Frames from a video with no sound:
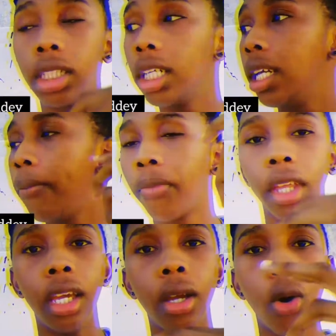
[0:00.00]
T,
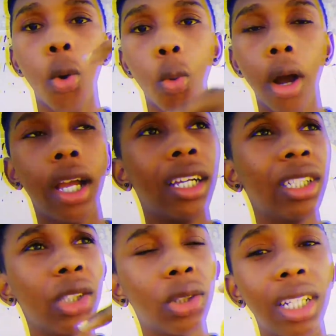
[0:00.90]
E, Y.
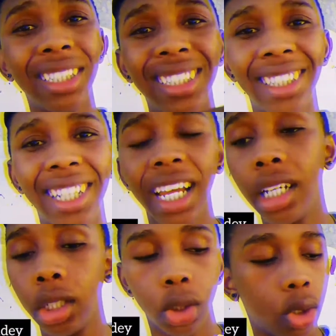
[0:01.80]
To the J,
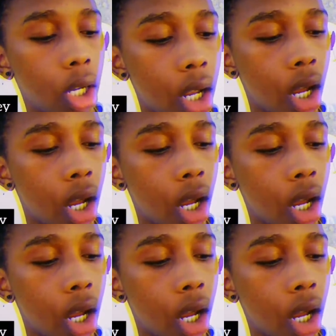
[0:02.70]
to the